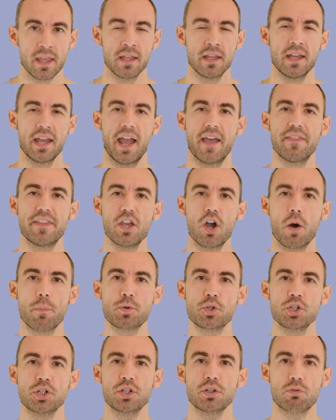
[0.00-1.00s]
And the
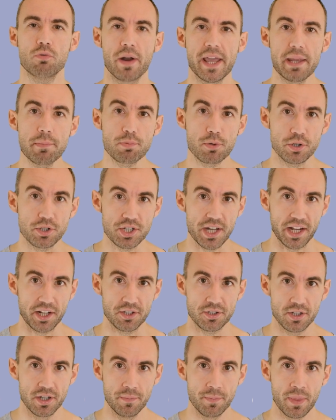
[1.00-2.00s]
option Gray
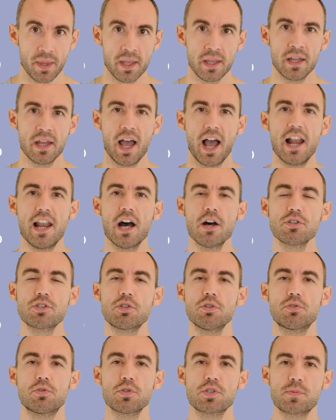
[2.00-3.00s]
Projector allows you
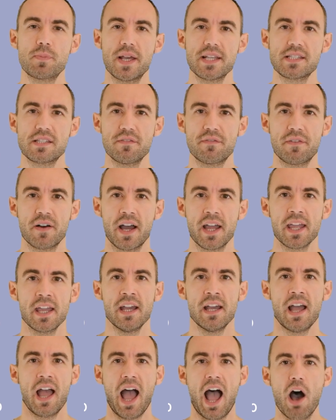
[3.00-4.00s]
to specify
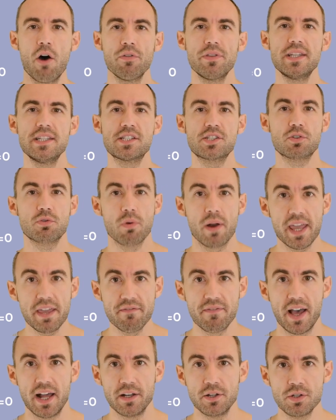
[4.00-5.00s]
how these gray
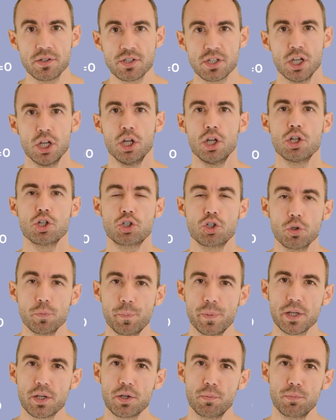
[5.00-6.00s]
values should be
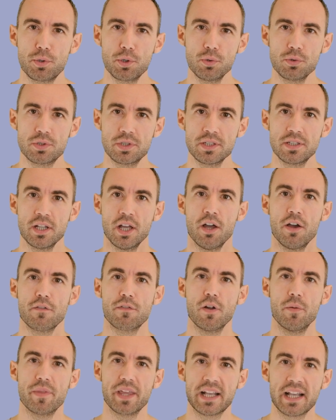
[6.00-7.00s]
computed
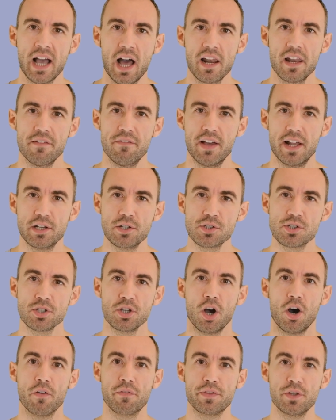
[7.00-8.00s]
from the color values
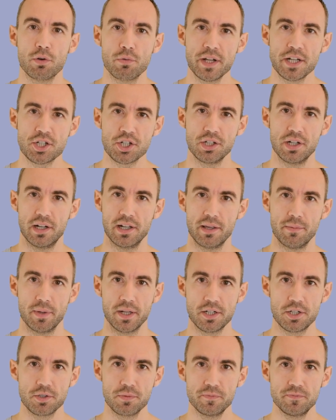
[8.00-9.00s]
of the original
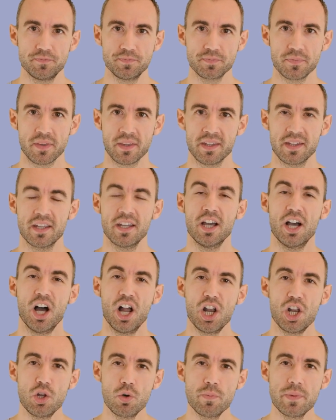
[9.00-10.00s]
image.
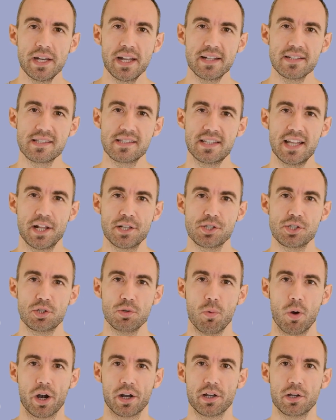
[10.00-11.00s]
Luminance tends to
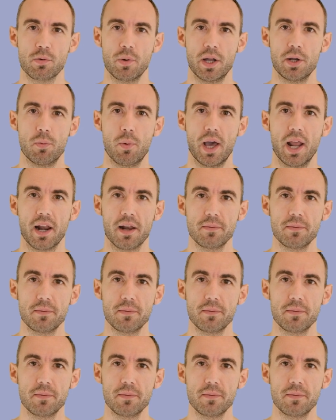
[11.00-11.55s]
work quite well.